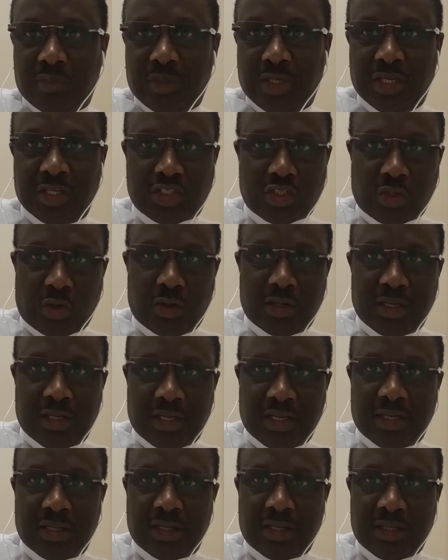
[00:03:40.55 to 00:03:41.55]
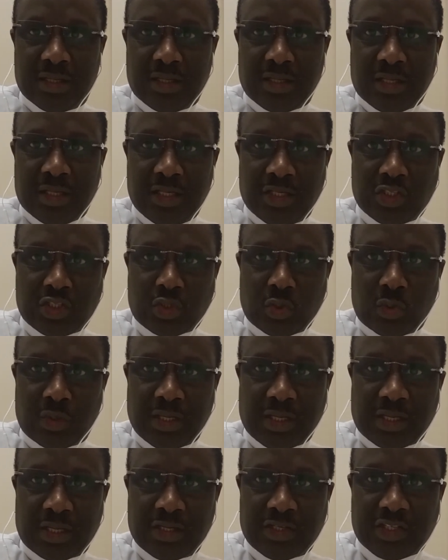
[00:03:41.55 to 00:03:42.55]
is on the
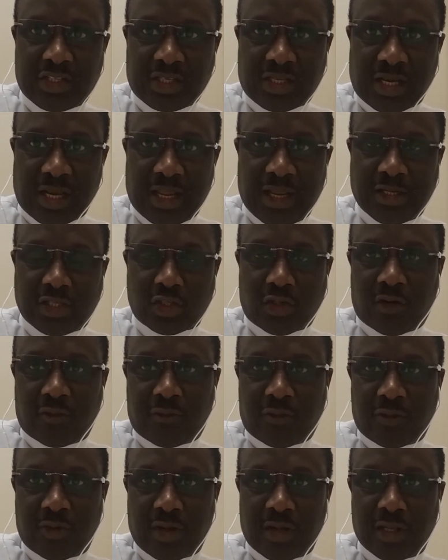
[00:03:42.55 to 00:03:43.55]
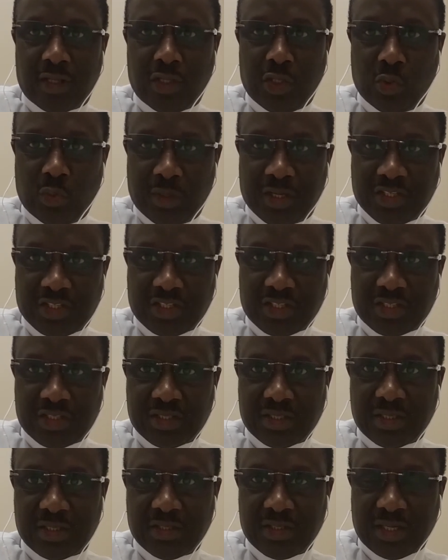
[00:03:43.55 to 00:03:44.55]
historical slate of
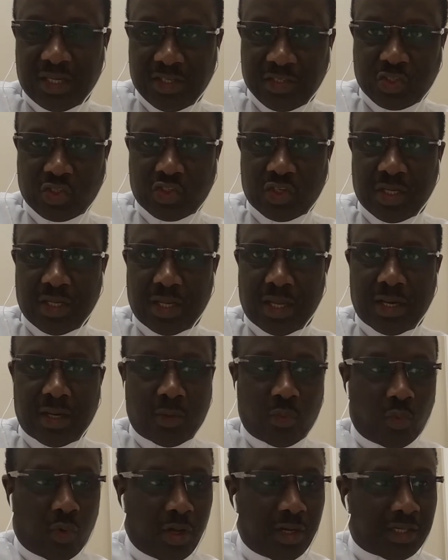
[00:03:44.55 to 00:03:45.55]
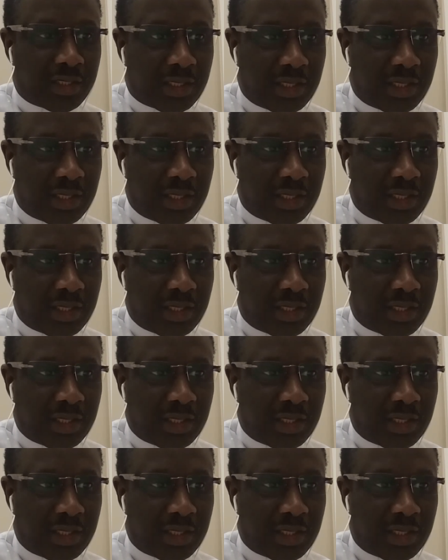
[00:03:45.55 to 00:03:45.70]
US history and world